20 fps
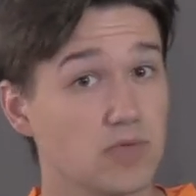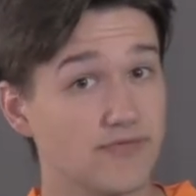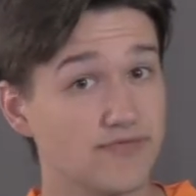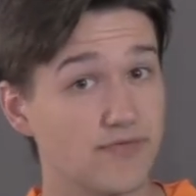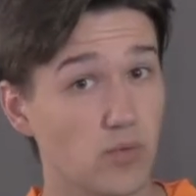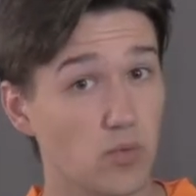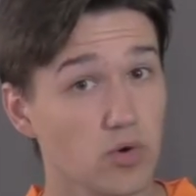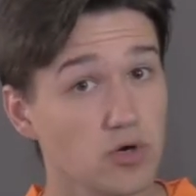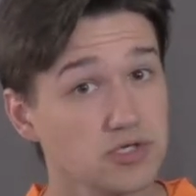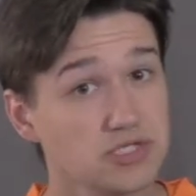If
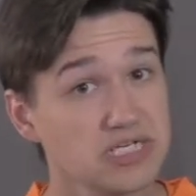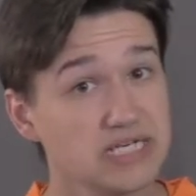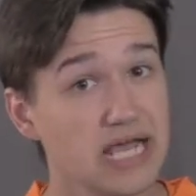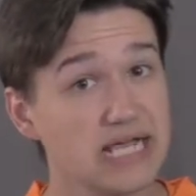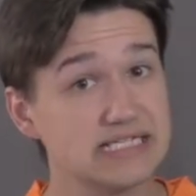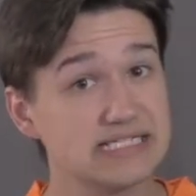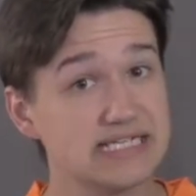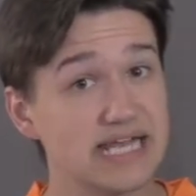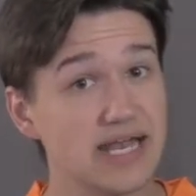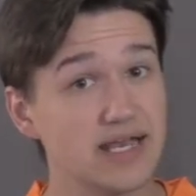it worked in
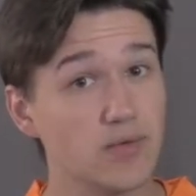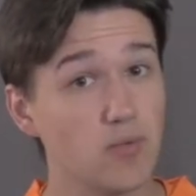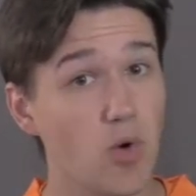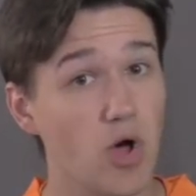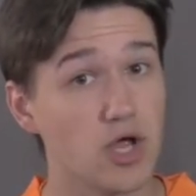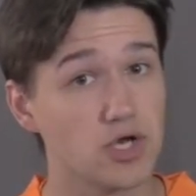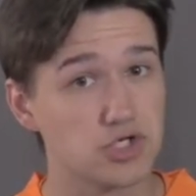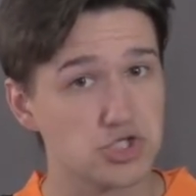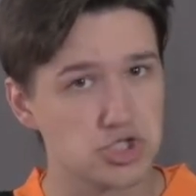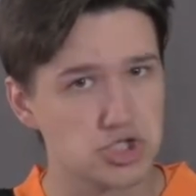
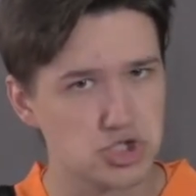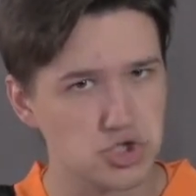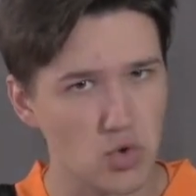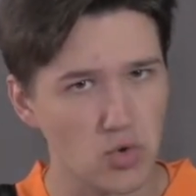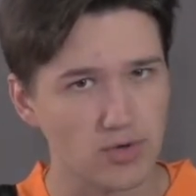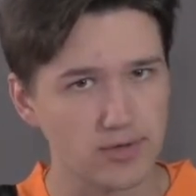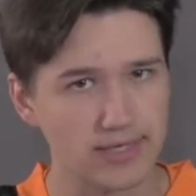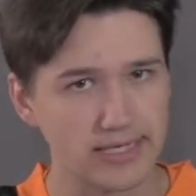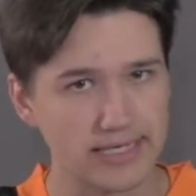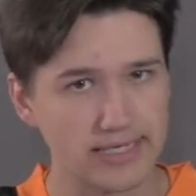1981,
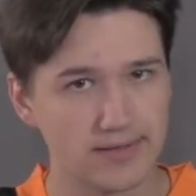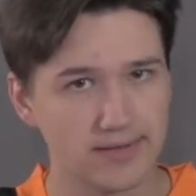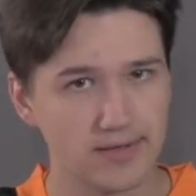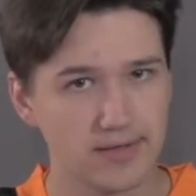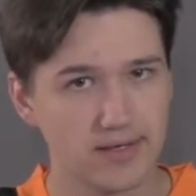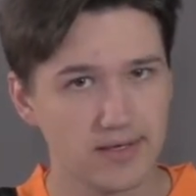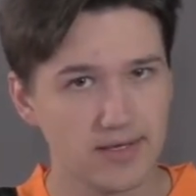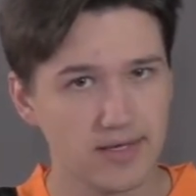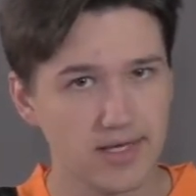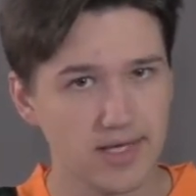surely
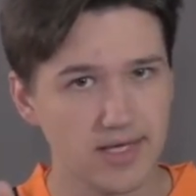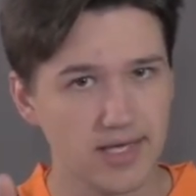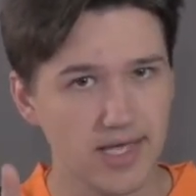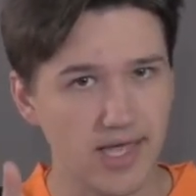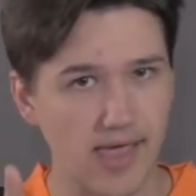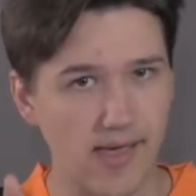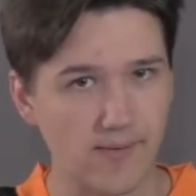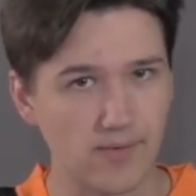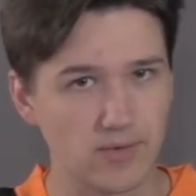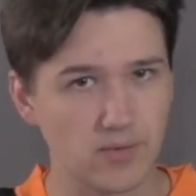
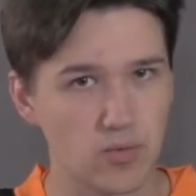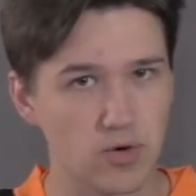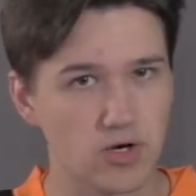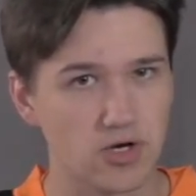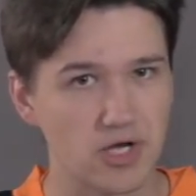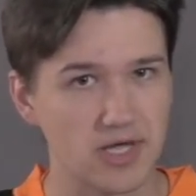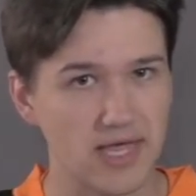it would work